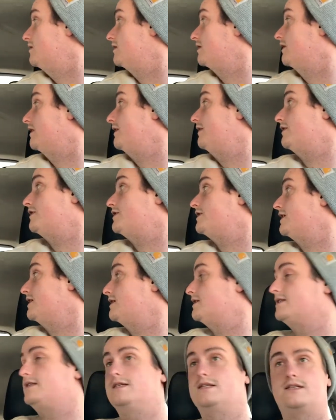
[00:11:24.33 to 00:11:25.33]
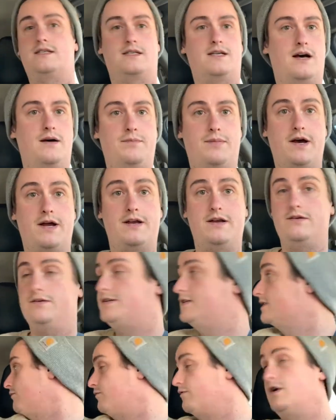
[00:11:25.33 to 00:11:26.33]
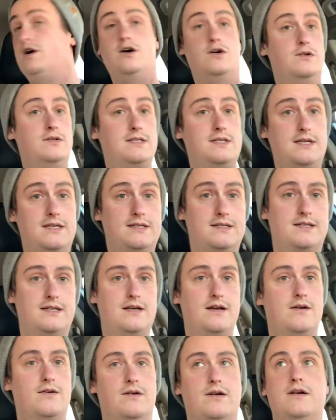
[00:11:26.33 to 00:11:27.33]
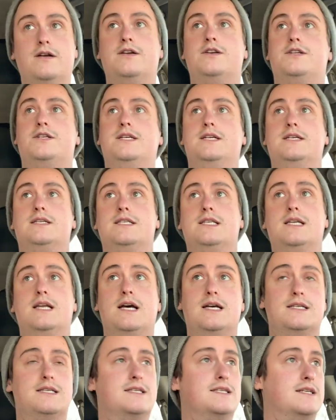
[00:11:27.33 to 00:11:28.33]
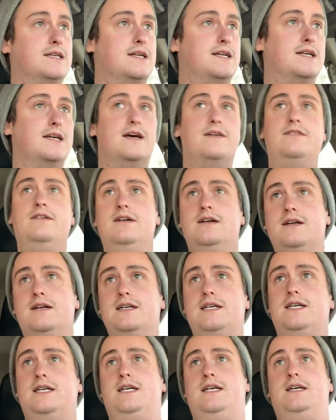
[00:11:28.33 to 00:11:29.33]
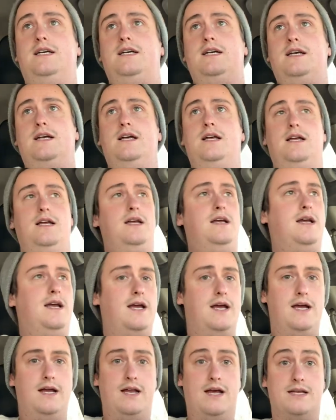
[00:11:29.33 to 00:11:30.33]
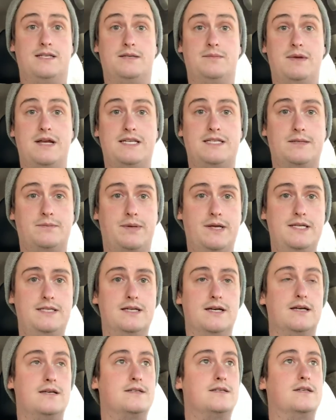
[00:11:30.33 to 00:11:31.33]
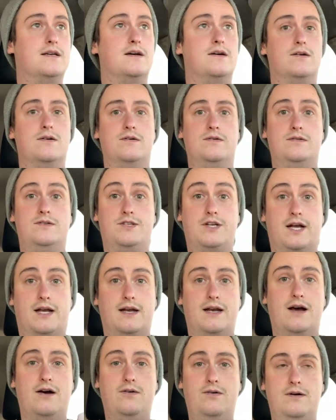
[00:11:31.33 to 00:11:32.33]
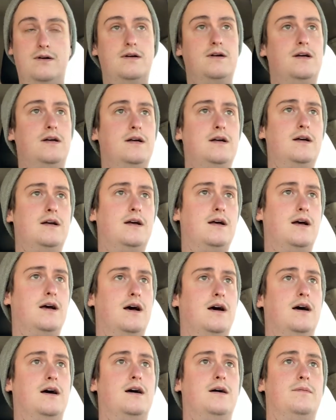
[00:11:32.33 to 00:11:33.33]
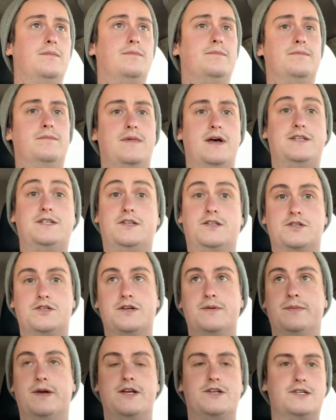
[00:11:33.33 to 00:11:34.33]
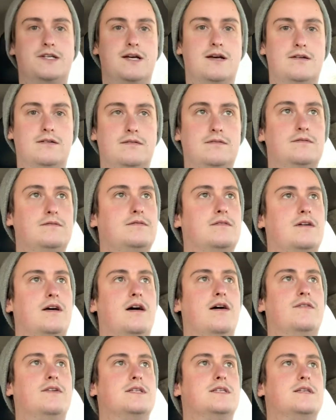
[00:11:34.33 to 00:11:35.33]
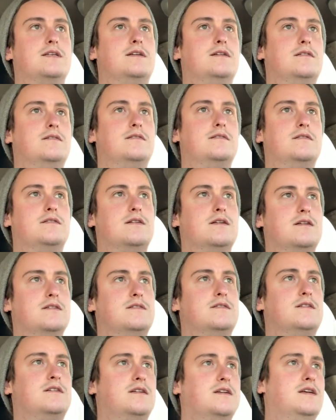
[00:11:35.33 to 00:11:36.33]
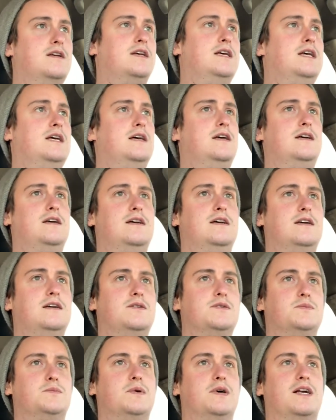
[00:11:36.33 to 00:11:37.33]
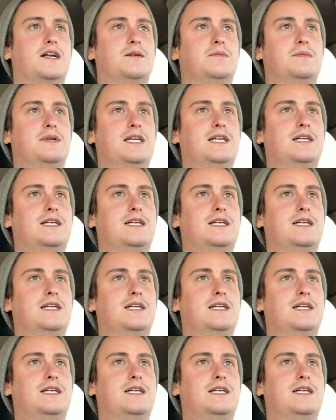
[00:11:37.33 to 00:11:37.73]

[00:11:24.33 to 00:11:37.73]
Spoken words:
get the chance to stop by Nuch's, Rose is the owner, and she is the nicest lady ever, and has amazing pizza, so check it out. I took the dream catcher down, obviously, because it was bugging me.